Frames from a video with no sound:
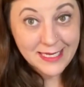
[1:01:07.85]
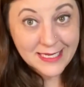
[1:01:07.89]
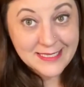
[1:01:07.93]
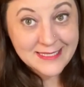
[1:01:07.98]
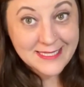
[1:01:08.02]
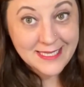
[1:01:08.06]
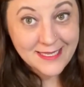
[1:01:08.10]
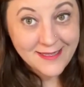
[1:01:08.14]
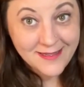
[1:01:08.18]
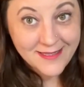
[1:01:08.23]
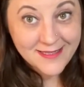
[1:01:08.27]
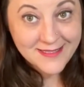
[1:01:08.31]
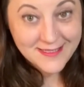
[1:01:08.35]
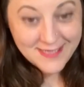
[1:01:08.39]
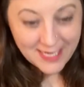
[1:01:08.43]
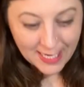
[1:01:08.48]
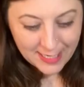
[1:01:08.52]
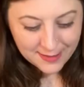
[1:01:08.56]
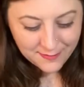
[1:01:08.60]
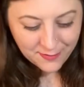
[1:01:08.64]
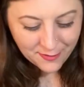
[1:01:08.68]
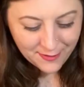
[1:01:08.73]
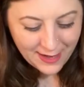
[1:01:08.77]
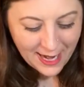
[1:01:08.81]
lesson
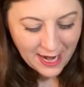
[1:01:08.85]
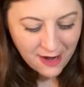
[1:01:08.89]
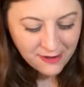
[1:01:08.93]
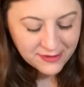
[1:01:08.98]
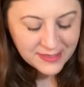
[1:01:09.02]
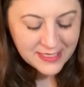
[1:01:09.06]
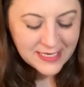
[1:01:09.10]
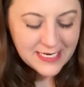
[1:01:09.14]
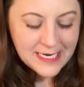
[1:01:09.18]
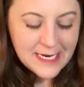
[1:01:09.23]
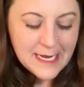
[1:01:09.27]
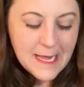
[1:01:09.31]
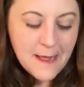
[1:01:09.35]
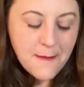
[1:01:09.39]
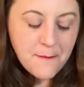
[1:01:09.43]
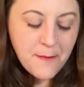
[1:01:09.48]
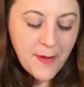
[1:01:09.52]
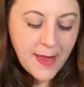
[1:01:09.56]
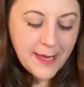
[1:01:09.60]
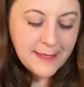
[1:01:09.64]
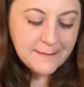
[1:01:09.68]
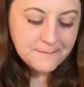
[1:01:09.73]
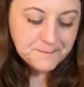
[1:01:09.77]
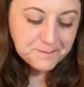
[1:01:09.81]
this time around.
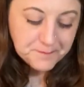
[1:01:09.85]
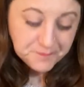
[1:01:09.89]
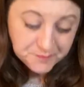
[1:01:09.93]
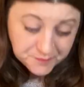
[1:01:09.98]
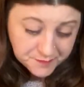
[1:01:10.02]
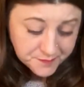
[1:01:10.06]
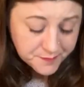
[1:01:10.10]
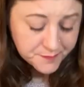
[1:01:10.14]
But